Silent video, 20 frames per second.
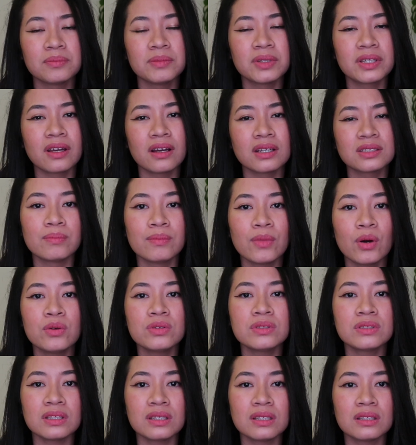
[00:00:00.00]
Because
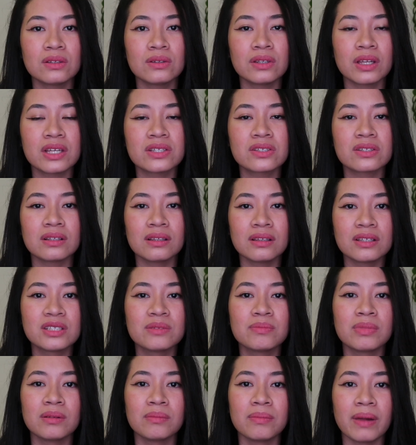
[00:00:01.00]
most Indonesian
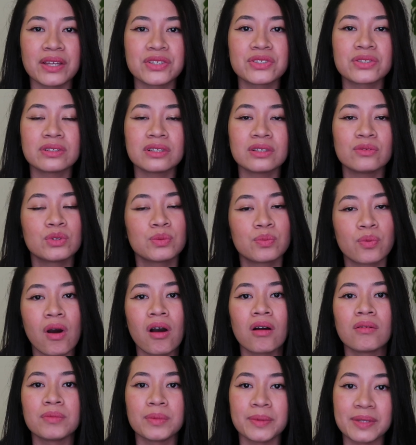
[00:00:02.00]
eligible bachelor would
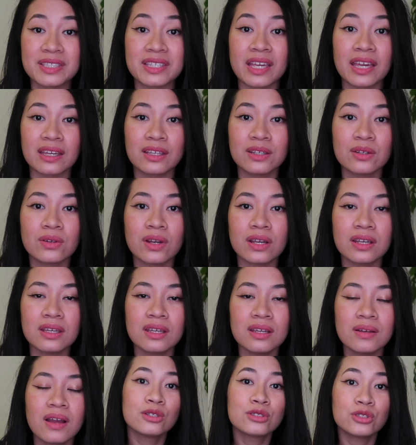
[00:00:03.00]
probably be taken
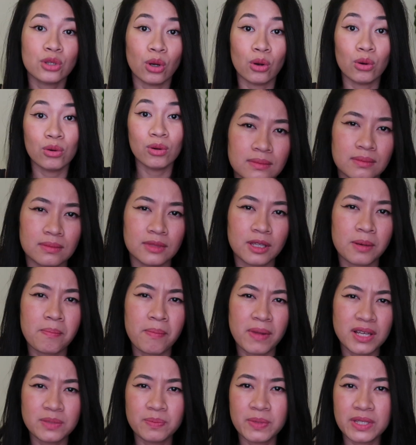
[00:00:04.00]
already. So there
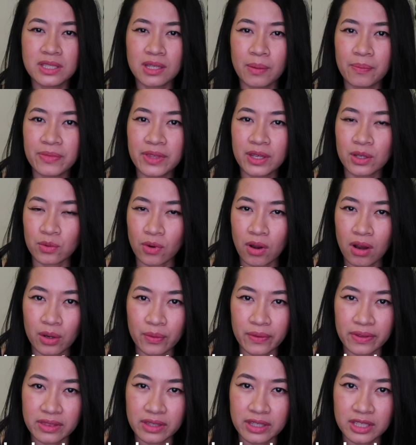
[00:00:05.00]
must be something
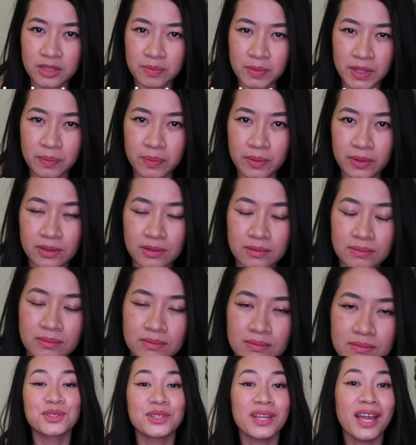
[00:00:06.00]
wrong with these people.
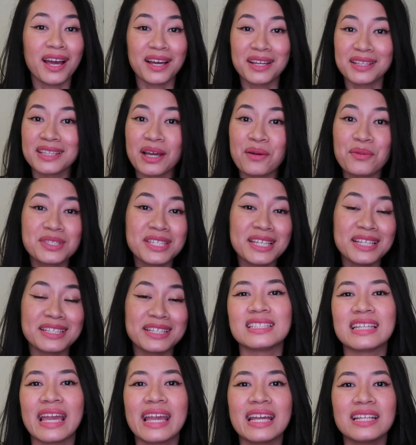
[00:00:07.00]
So yeah, that was
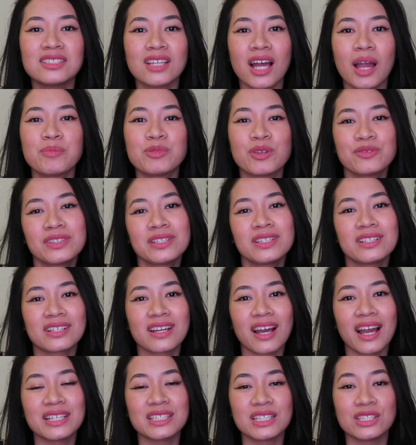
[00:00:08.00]
it. The 8 types of Tinder
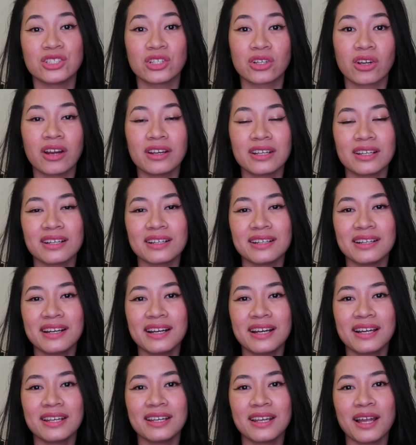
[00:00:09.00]
guys in Jakarta.
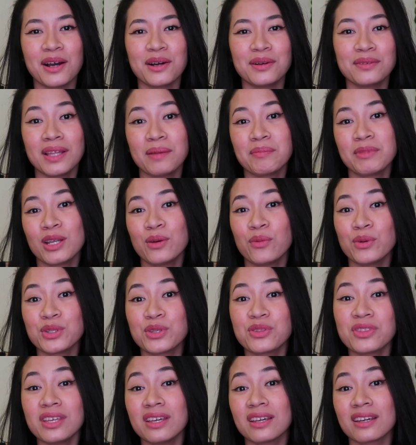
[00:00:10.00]
Now let me know
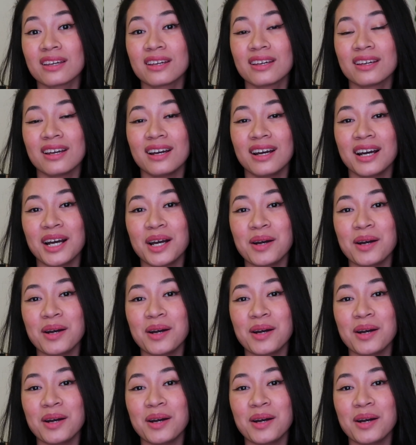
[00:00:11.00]
what you think.